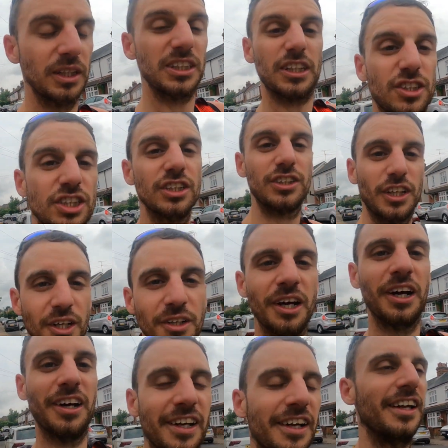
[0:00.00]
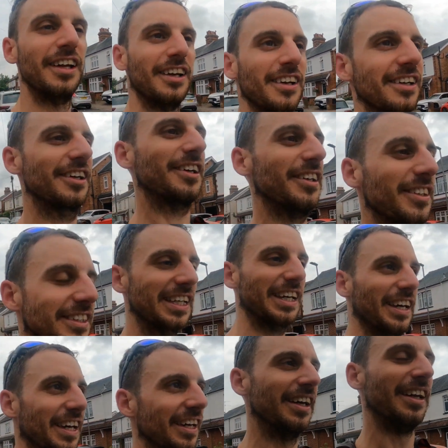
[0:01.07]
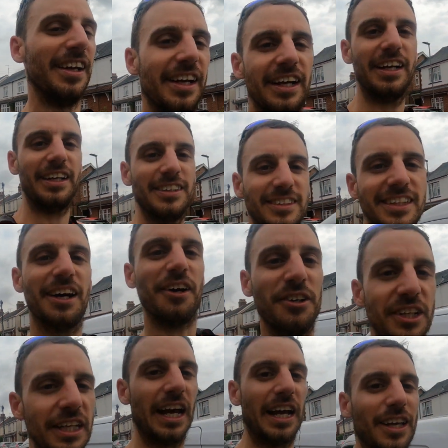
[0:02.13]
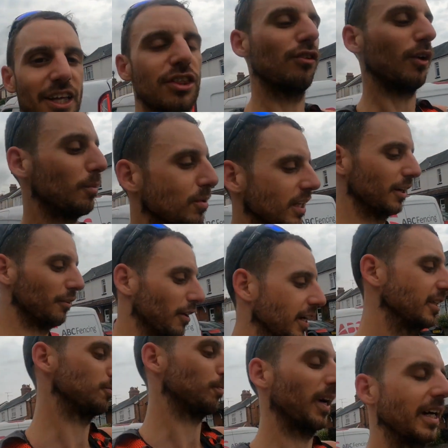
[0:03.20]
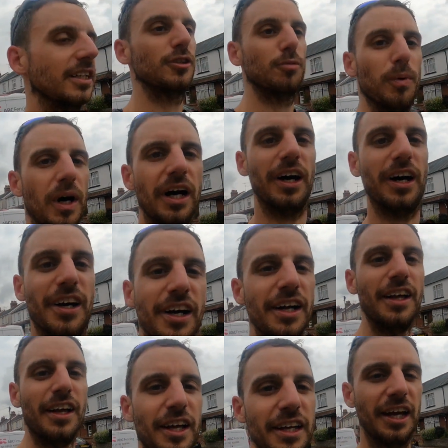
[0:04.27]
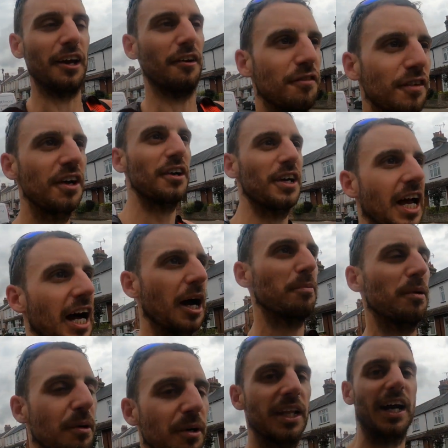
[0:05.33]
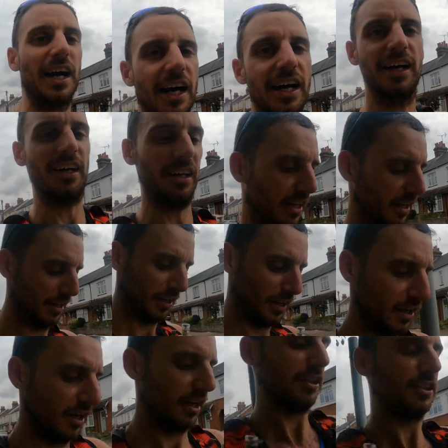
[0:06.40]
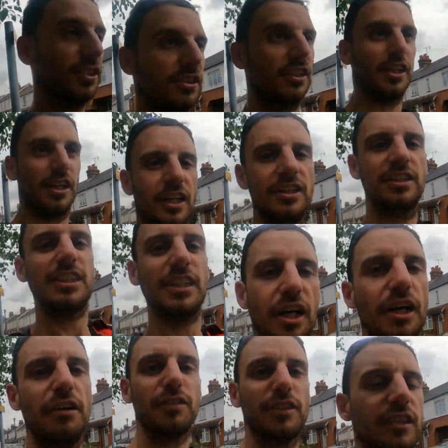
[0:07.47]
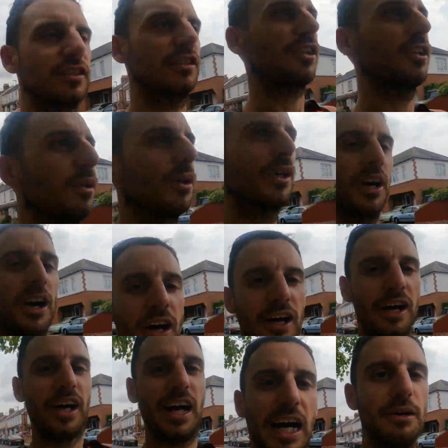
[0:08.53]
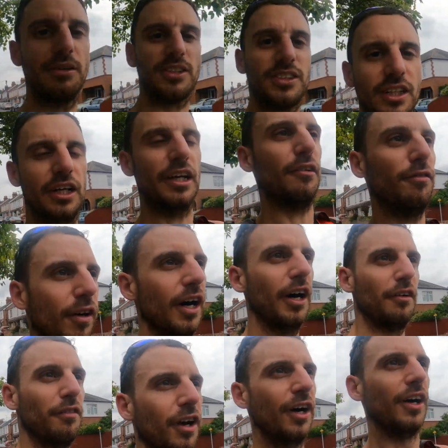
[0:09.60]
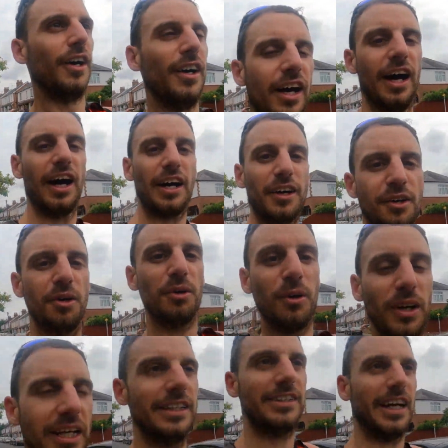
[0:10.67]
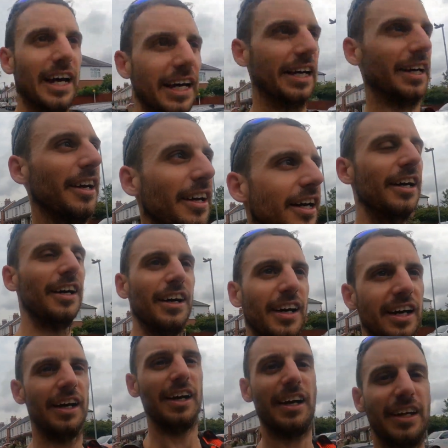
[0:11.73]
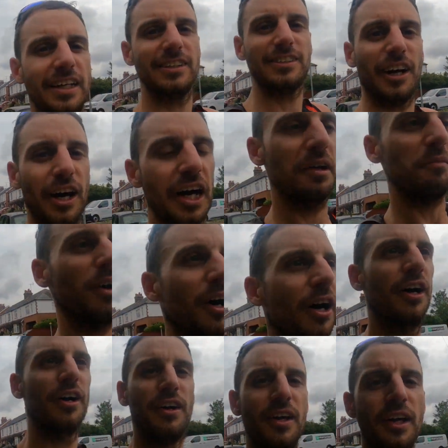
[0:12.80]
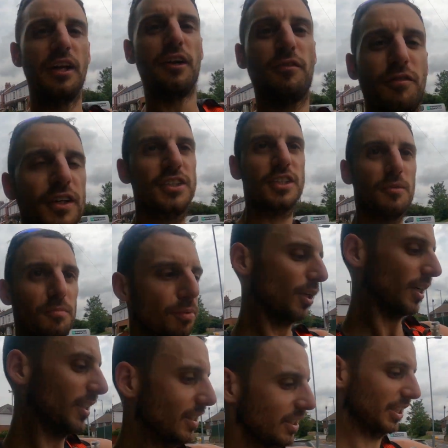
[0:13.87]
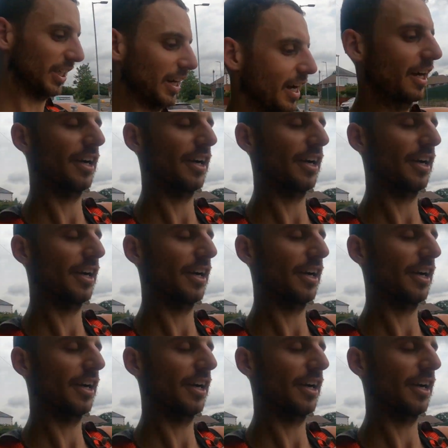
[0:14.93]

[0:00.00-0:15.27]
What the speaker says: which it should do because it's only 83% of race pace. But yeah, very happy with that. Just gonna tick over to 2 hours 35 and call it a day. And then time for some brunch.